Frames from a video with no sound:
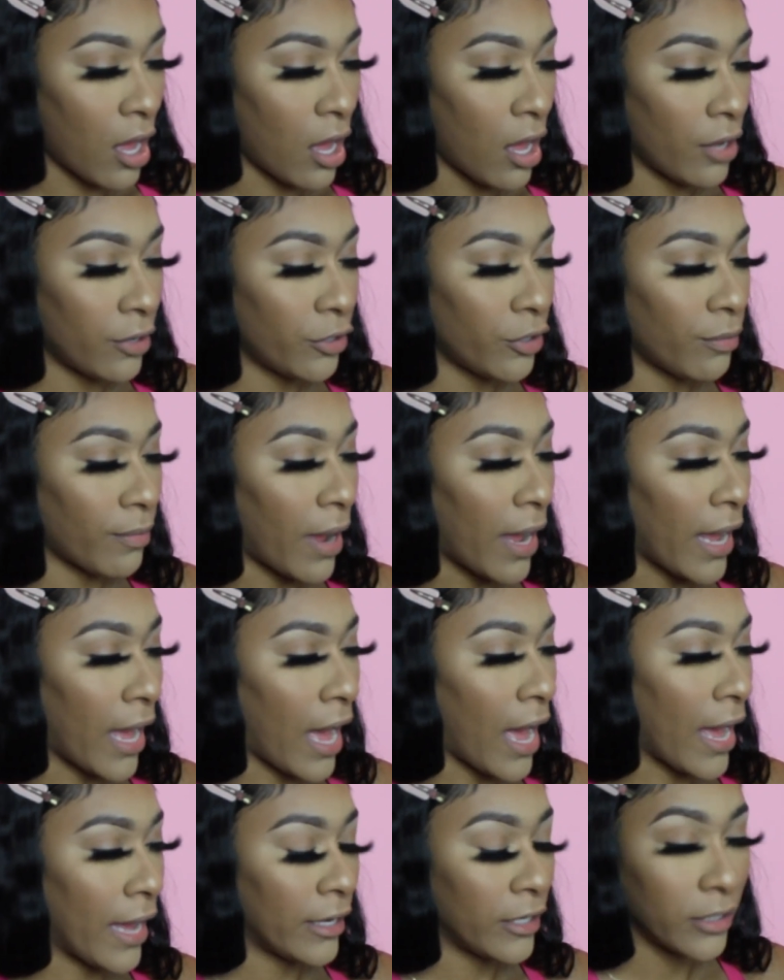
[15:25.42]
under my
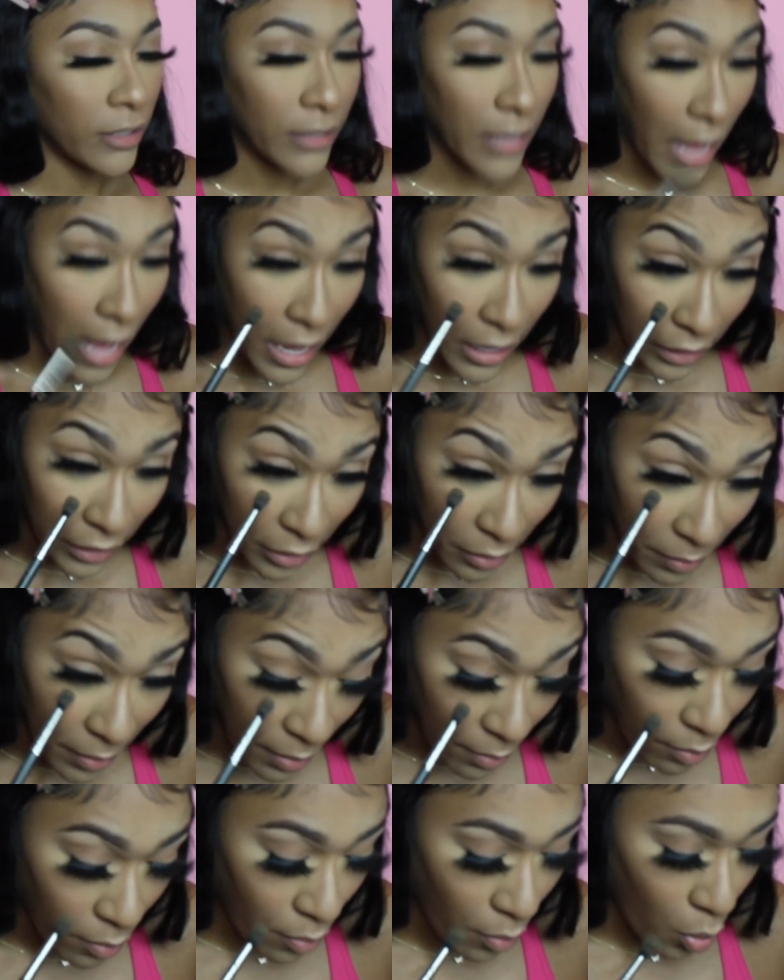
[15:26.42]
eye just to add a little
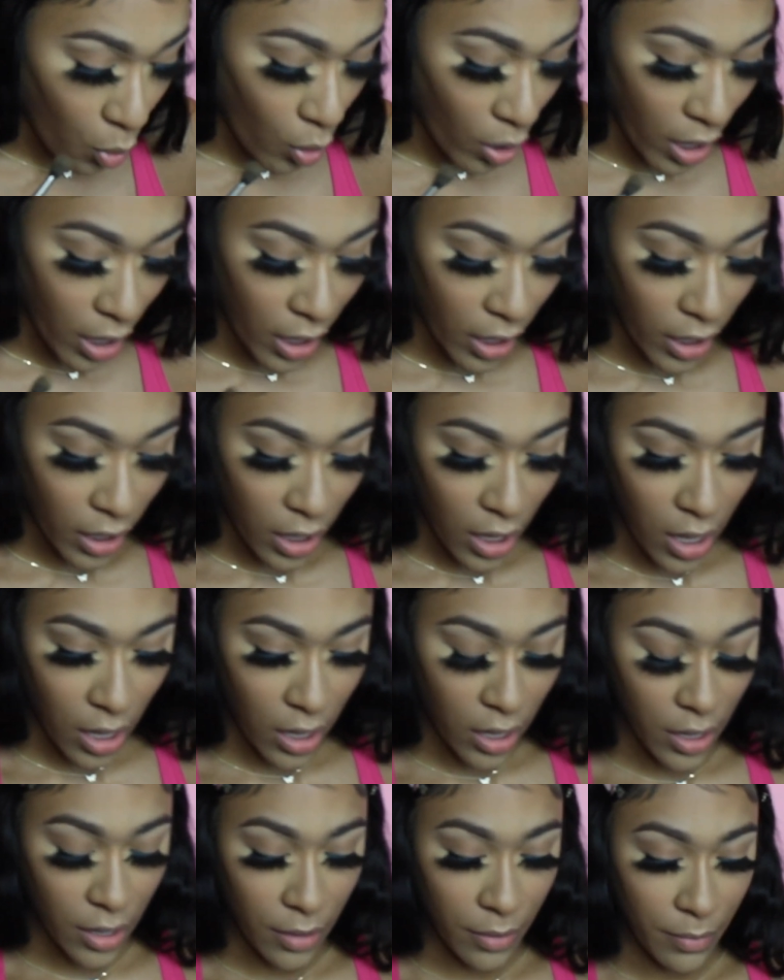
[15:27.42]
bit more
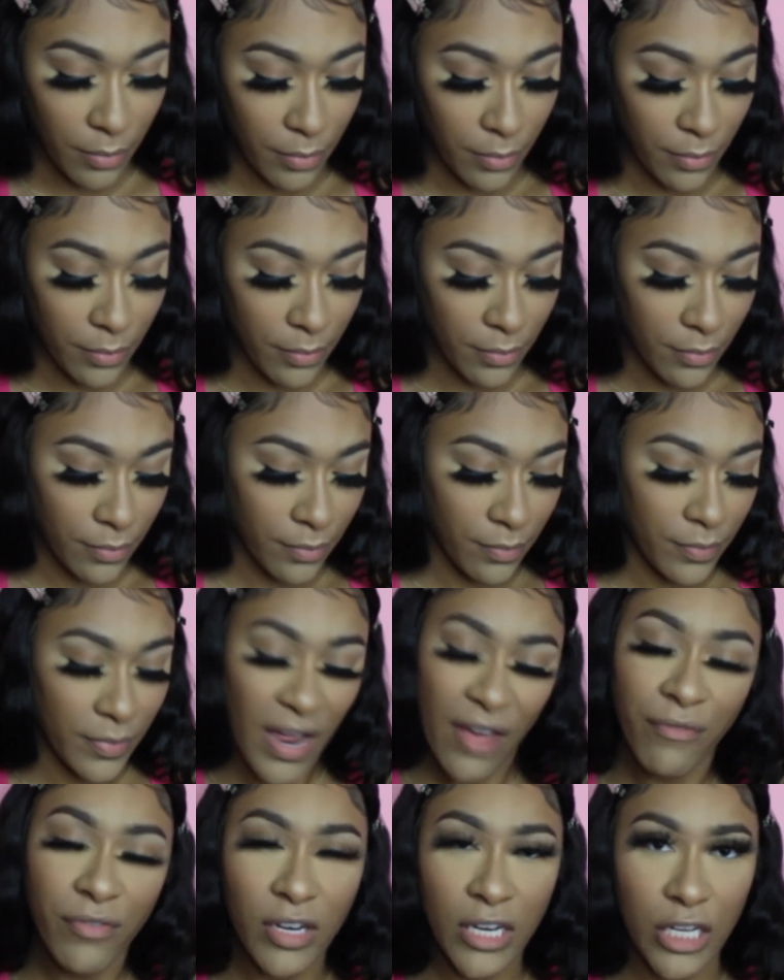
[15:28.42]

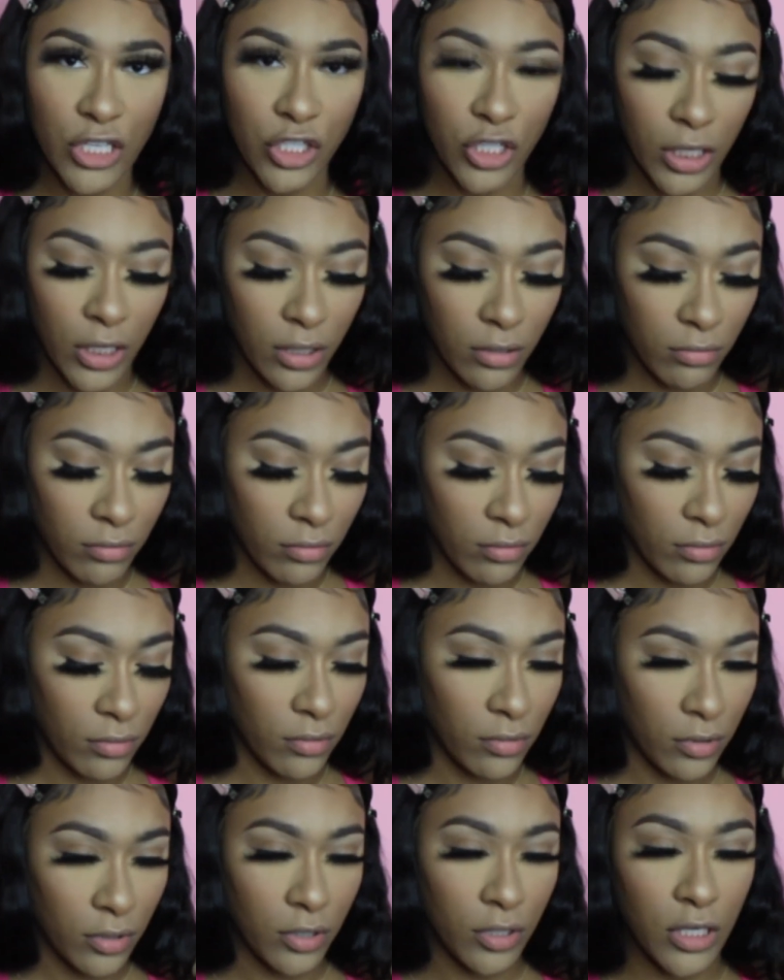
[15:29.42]
definition
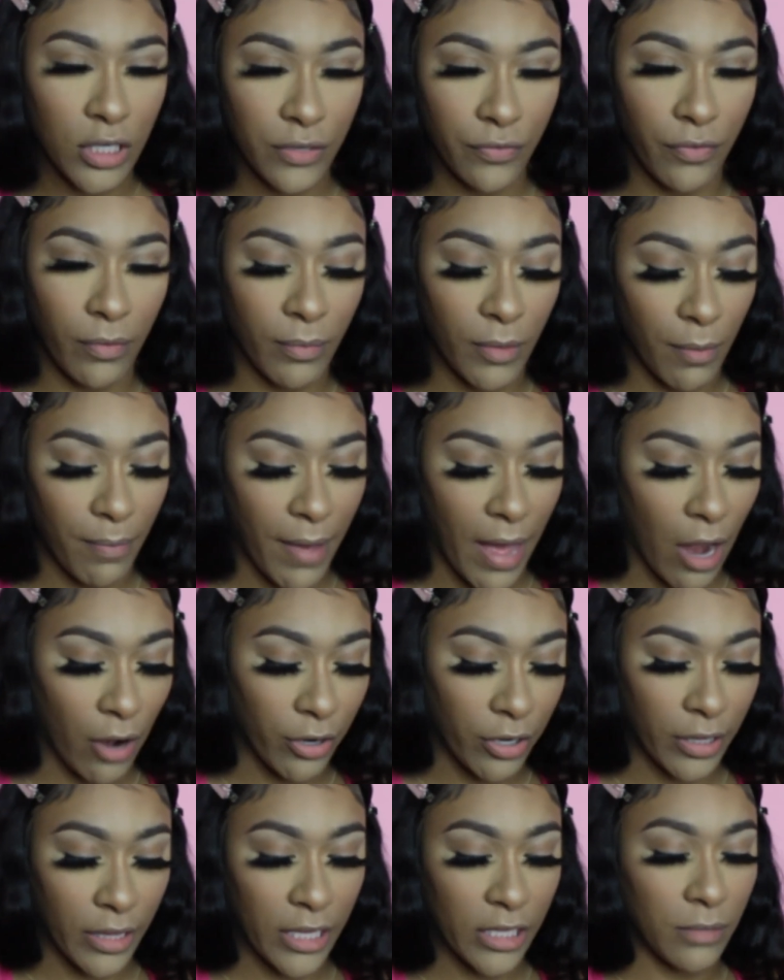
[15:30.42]
just from the
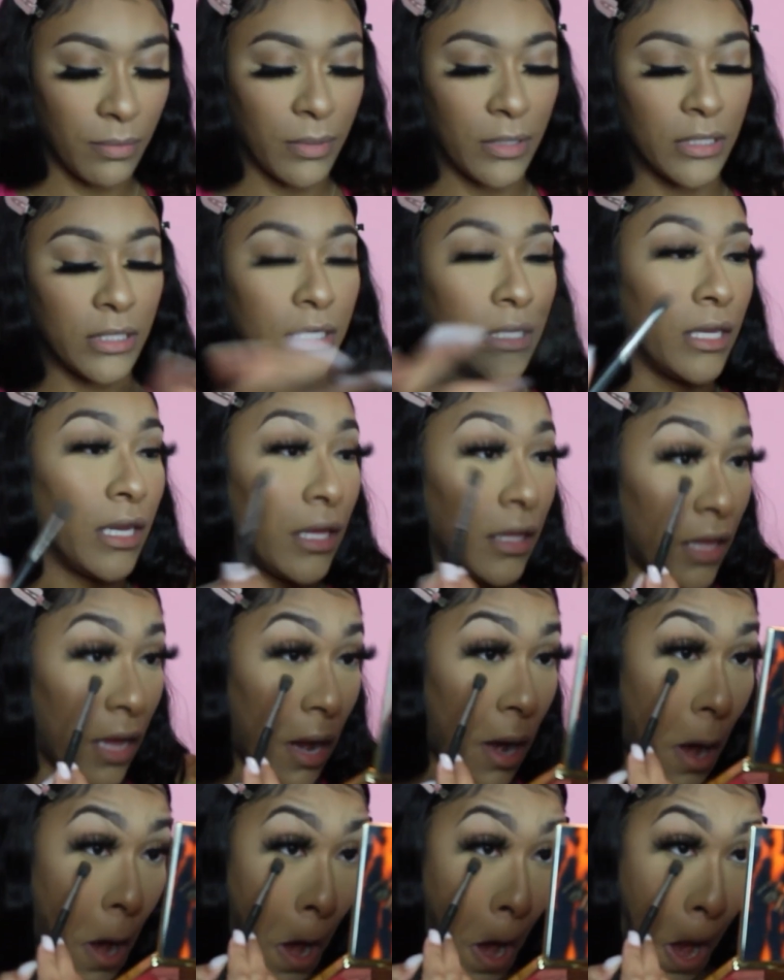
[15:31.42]
powder that's been sitting
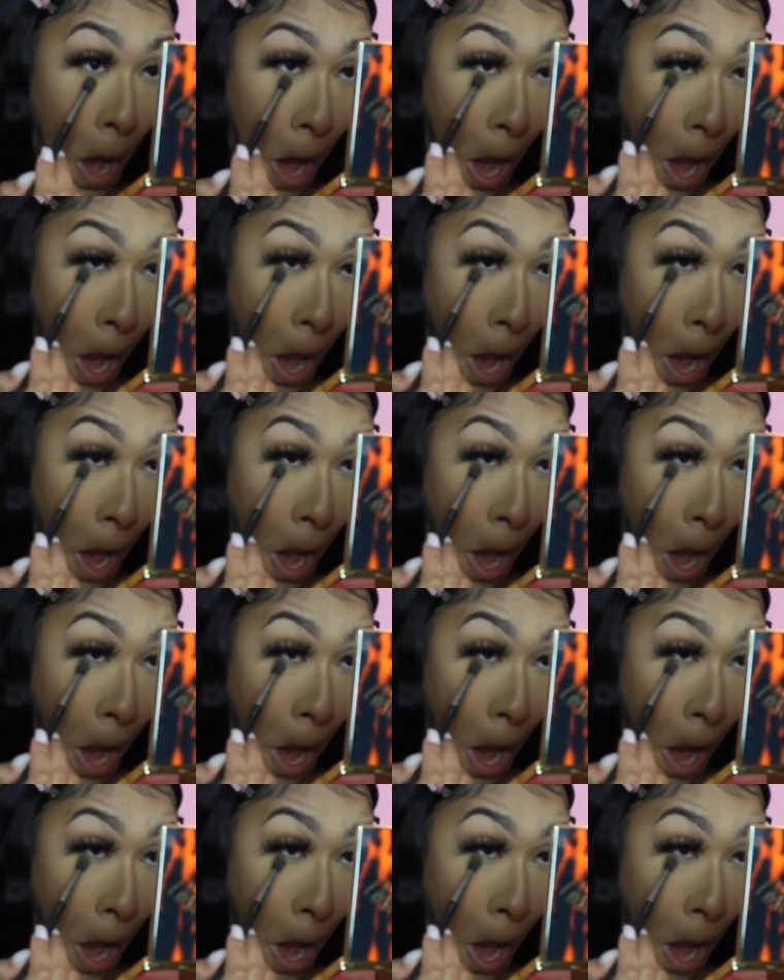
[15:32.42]
there.